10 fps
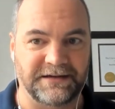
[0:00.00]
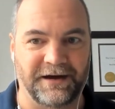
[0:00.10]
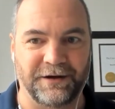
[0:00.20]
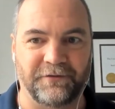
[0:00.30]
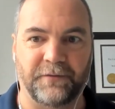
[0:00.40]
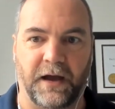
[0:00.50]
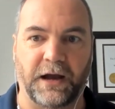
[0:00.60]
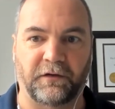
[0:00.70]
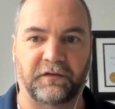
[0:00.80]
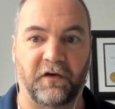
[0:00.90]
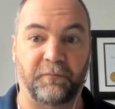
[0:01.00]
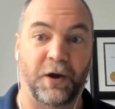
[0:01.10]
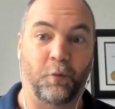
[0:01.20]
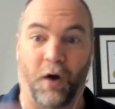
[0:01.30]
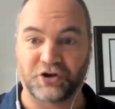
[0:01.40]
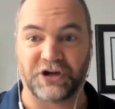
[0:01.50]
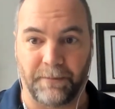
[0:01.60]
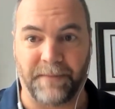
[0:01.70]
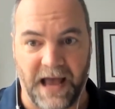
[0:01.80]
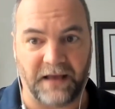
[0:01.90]
of the higher self by watching a
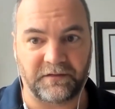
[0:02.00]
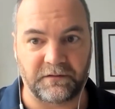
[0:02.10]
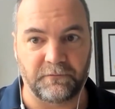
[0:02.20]
past